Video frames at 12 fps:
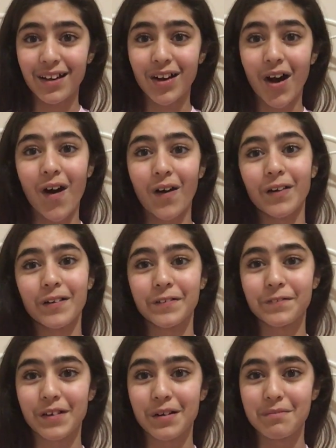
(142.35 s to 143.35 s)
a call
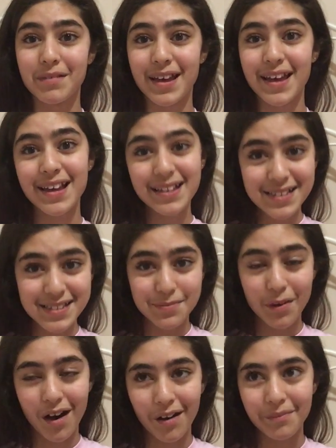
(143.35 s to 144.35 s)
from his
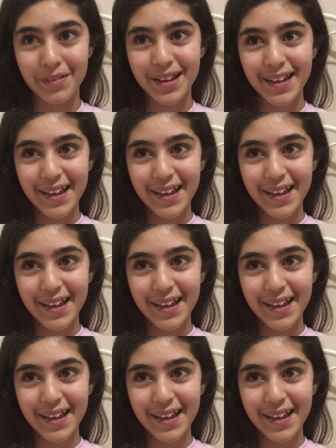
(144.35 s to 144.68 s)
mom.